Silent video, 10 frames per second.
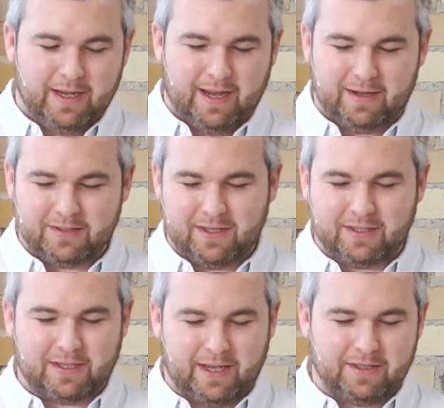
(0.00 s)
It's not
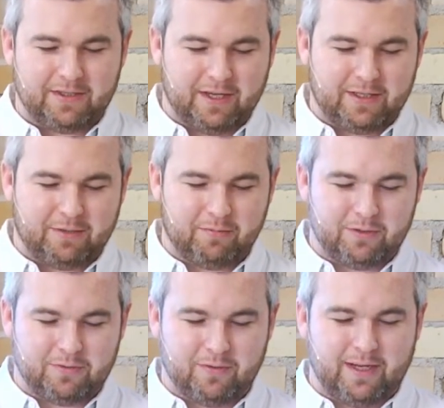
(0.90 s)
the case. I think we
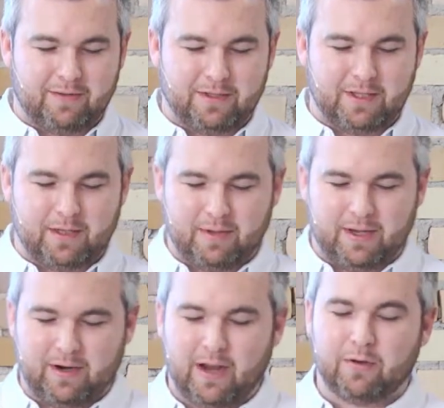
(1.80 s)
just really have to think
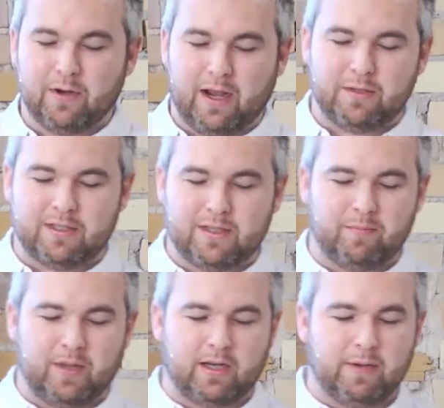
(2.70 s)
about how do we stop
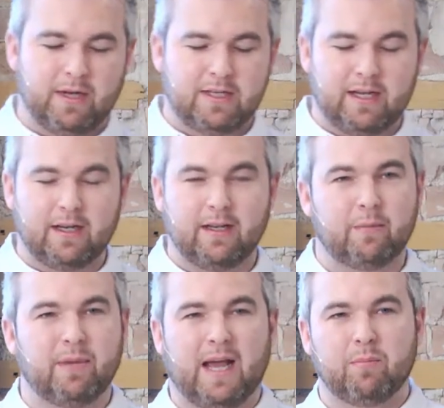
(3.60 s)
thinking about data
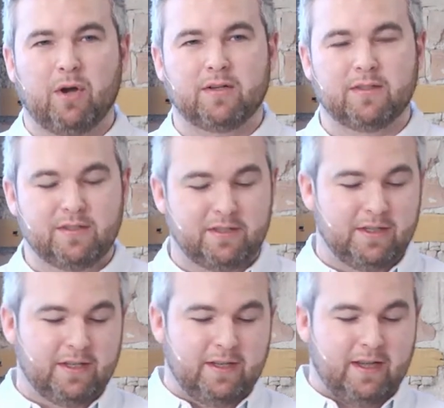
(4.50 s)
like black boxes
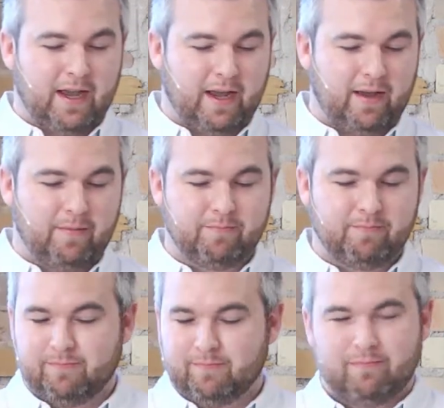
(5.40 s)
that
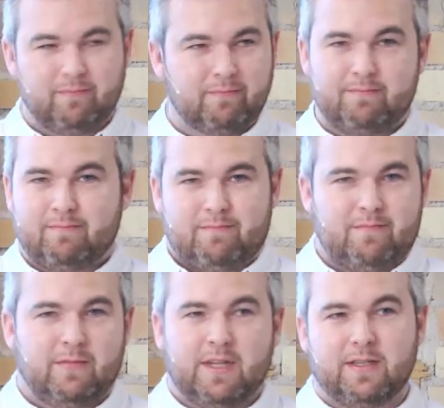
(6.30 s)

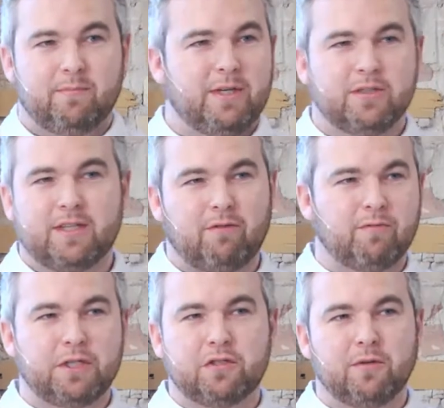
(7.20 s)
simply just have a
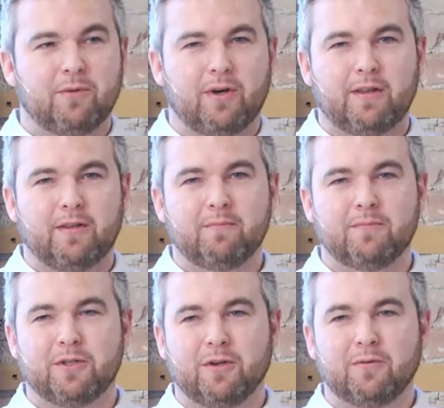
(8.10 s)
reach number on them.
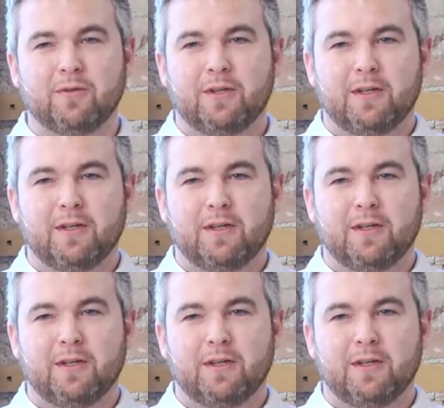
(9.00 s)
So,